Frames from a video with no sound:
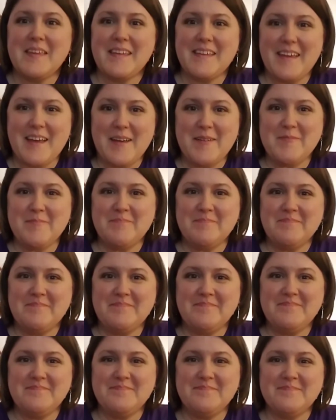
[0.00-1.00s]
yeah,
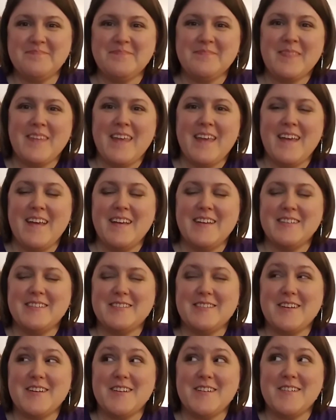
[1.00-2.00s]

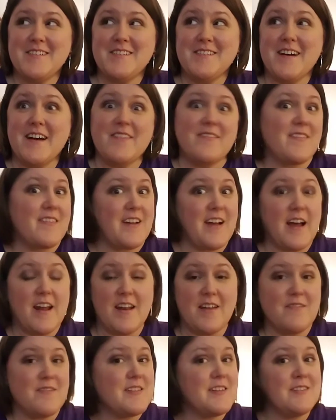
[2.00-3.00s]
so I've got
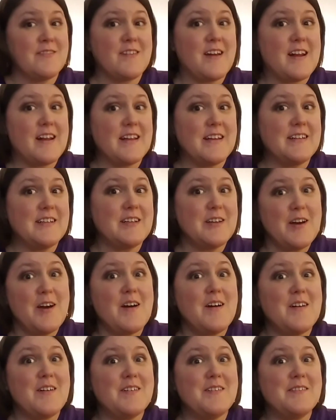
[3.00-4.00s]
everything ready to
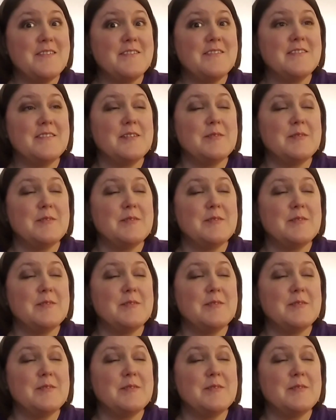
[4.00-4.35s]
go.